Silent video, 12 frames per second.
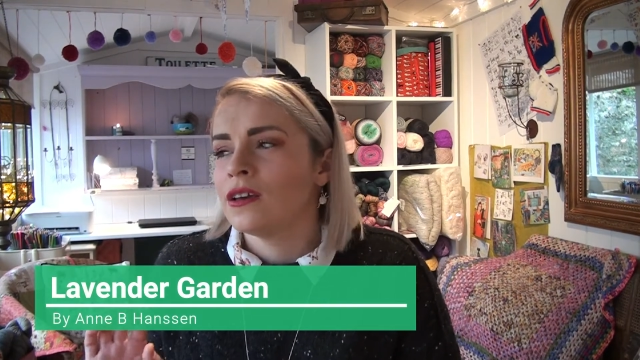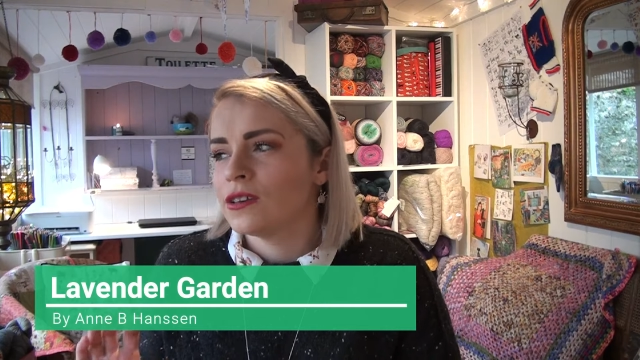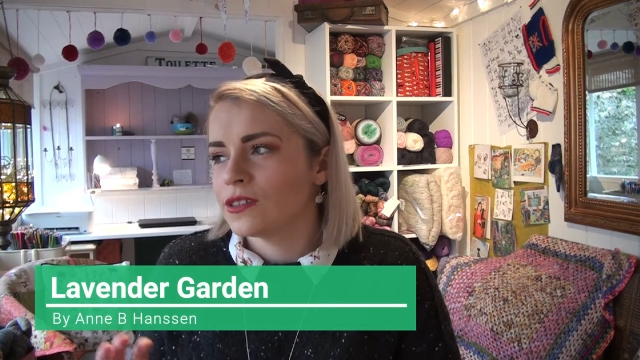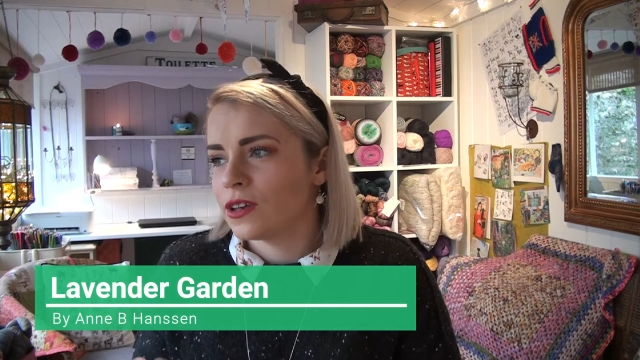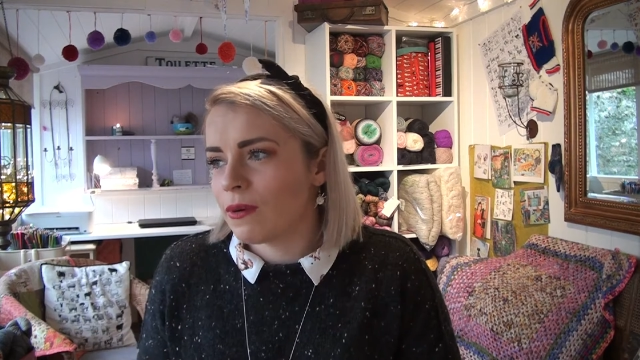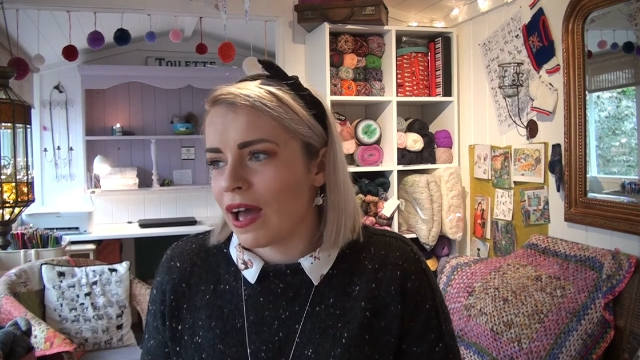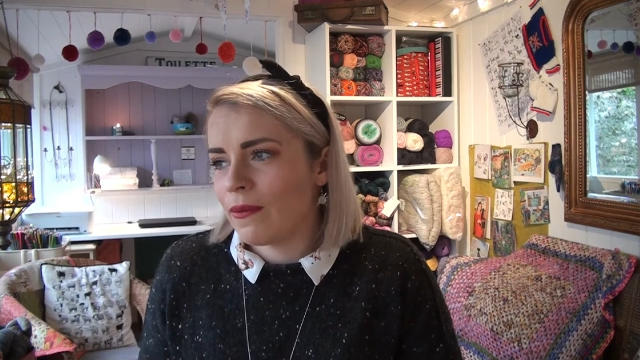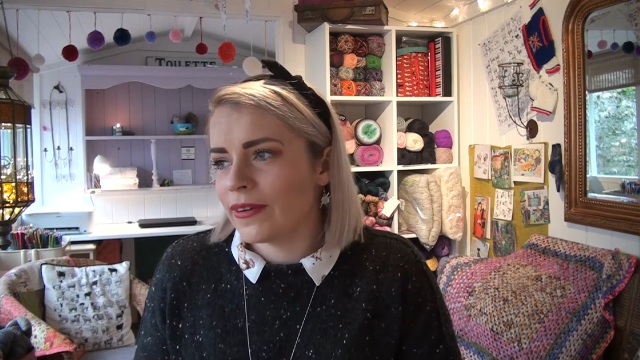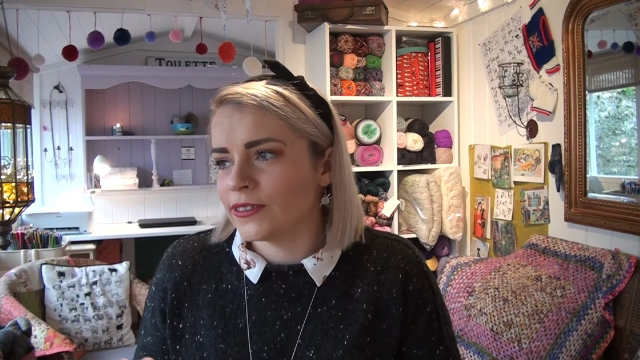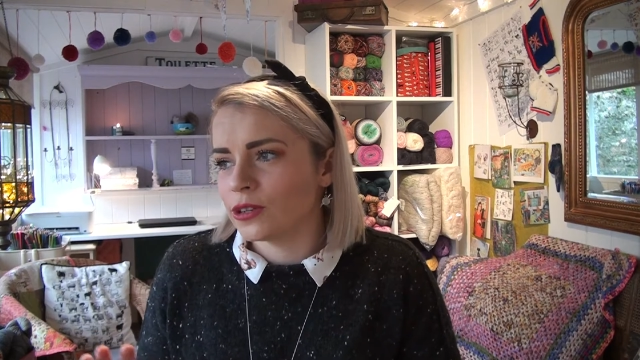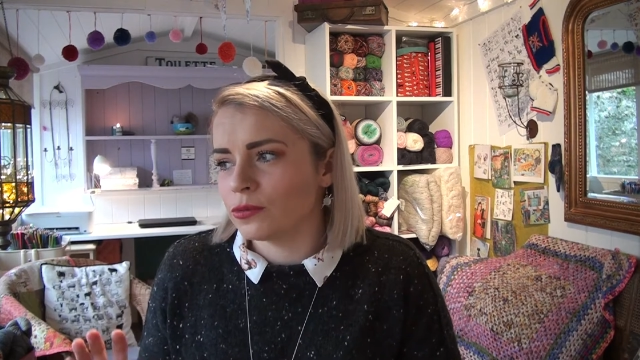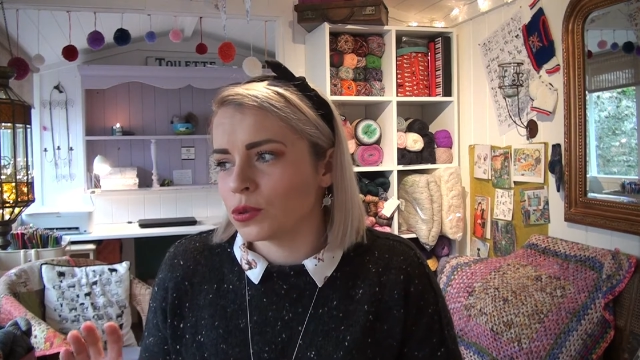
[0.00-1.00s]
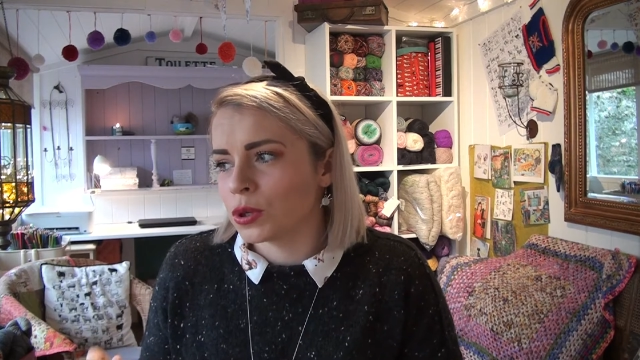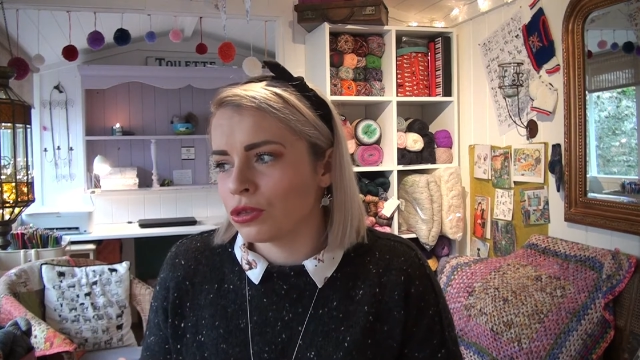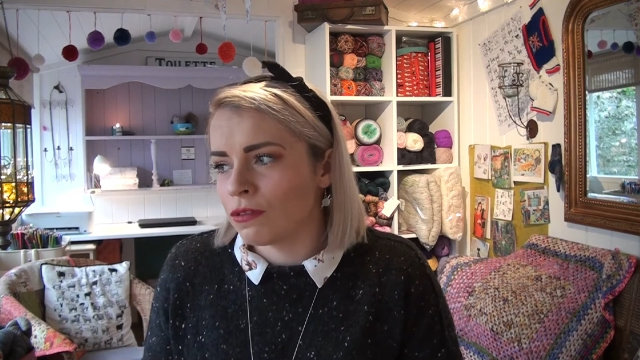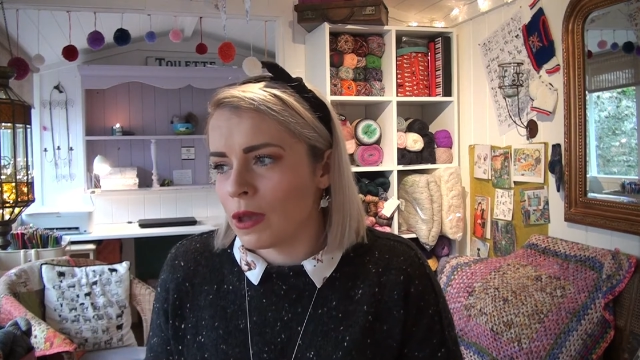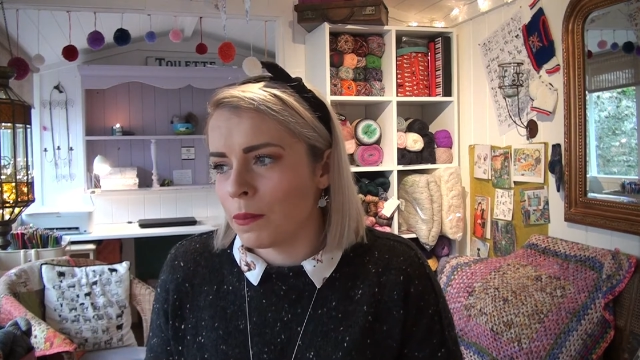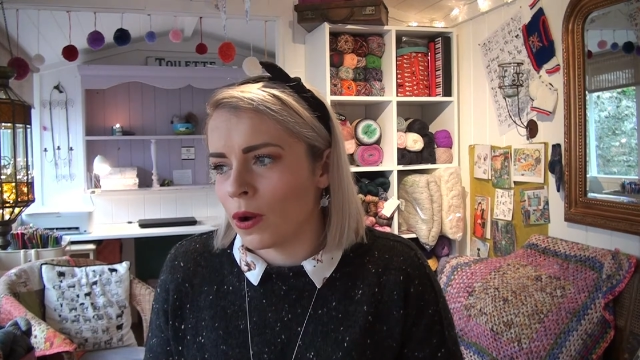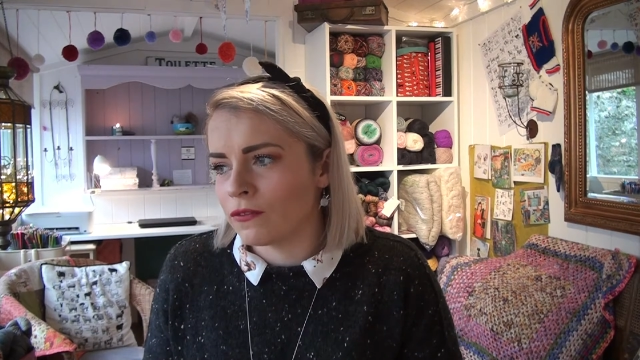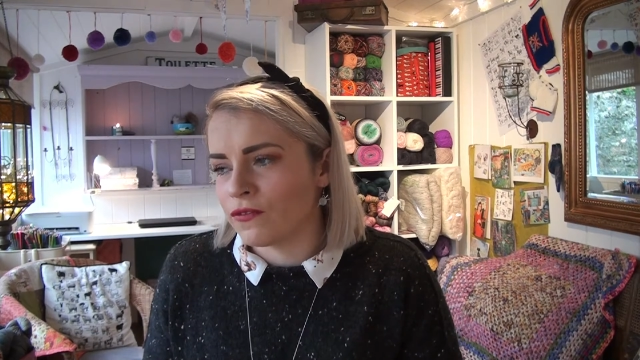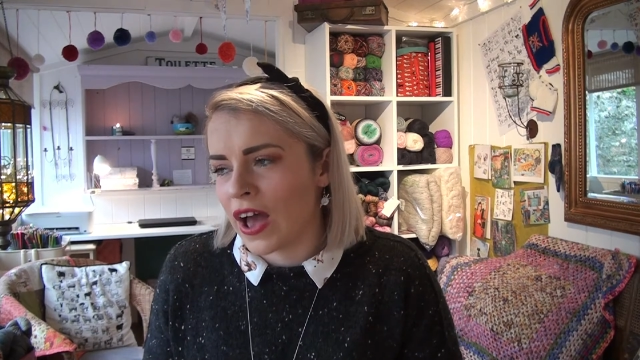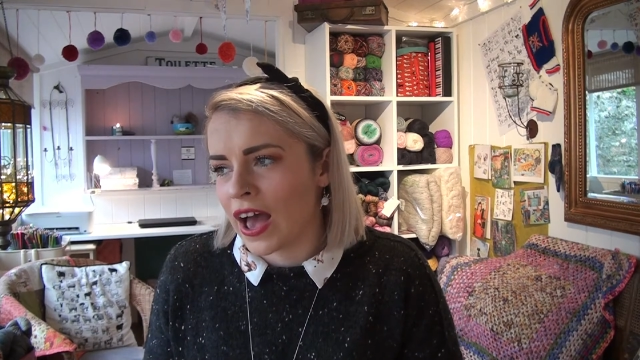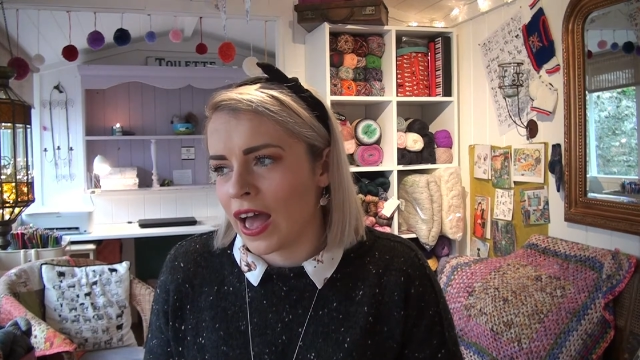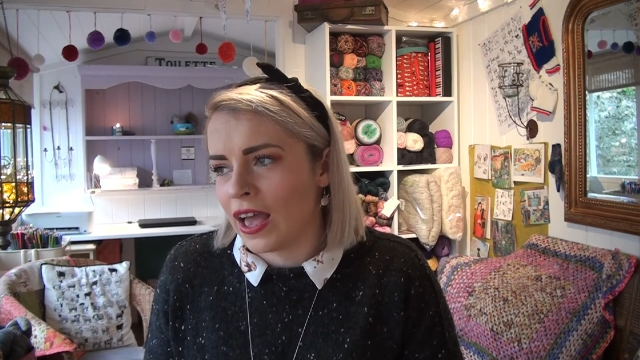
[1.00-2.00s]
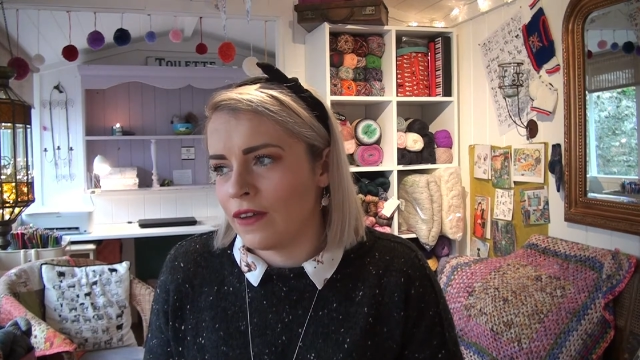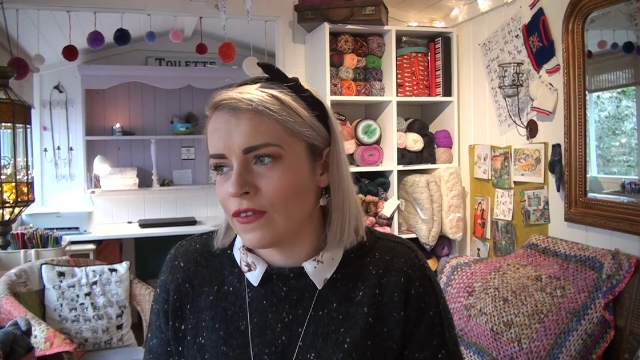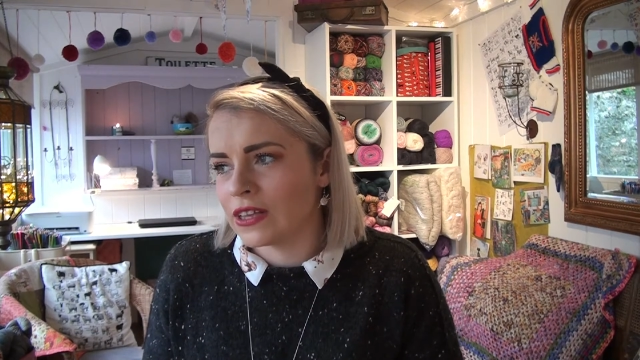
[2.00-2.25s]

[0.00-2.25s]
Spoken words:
so I went up to a 3.5